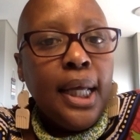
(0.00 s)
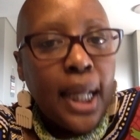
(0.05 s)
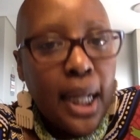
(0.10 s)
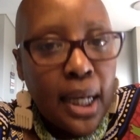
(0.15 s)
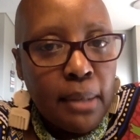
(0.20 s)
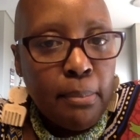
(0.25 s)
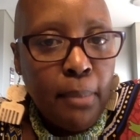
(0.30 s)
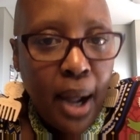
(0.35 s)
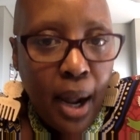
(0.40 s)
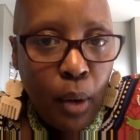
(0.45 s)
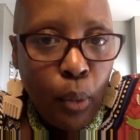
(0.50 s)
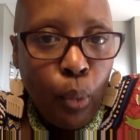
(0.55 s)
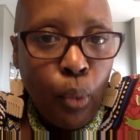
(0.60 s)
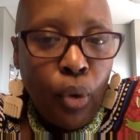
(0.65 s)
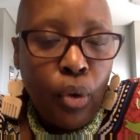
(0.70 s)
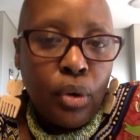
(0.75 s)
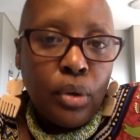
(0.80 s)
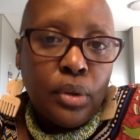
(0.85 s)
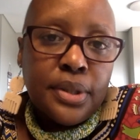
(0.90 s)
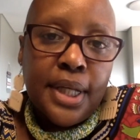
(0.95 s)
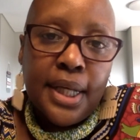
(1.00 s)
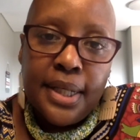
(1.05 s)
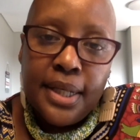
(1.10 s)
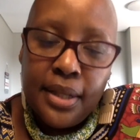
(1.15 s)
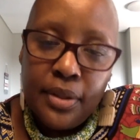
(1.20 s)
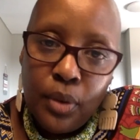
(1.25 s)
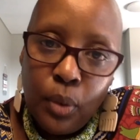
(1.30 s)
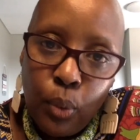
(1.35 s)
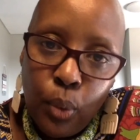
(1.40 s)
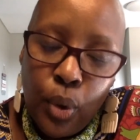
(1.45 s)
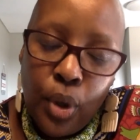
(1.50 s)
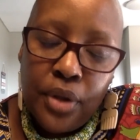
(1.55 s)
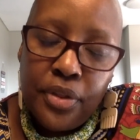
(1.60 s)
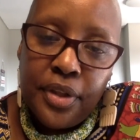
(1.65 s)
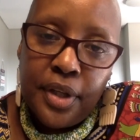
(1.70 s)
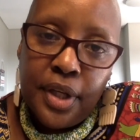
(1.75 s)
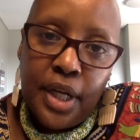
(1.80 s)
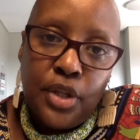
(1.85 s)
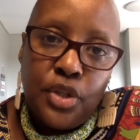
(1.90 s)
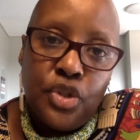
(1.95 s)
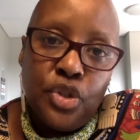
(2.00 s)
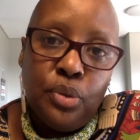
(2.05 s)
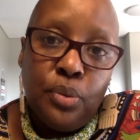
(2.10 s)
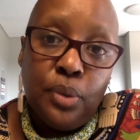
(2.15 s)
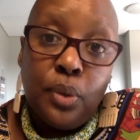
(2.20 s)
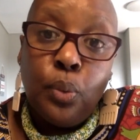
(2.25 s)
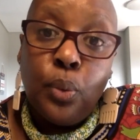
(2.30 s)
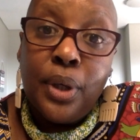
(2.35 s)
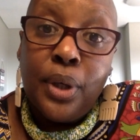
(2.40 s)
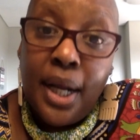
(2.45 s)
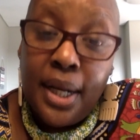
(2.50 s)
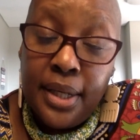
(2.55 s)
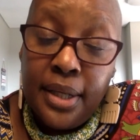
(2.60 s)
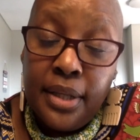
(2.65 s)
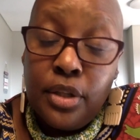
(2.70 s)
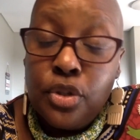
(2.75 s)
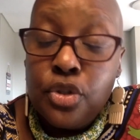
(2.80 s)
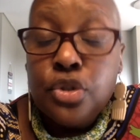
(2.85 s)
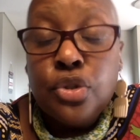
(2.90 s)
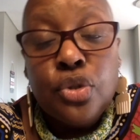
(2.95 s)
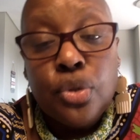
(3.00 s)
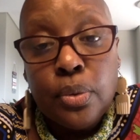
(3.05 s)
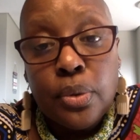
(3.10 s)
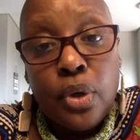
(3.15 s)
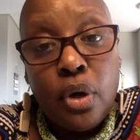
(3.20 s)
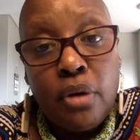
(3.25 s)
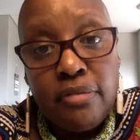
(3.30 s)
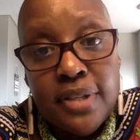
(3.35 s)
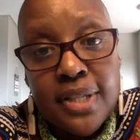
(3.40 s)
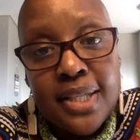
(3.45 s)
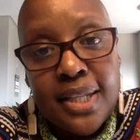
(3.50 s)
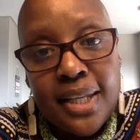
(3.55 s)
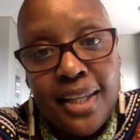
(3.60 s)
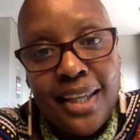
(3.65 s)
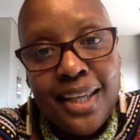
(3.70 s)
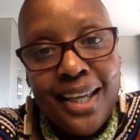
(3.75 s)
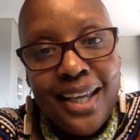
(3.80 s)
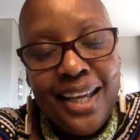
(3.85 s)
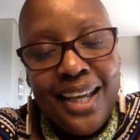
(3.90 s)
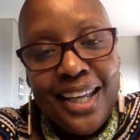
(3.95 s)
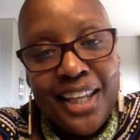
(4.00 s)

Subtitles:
in my world and in the work that I do and what I needed to do, and obviously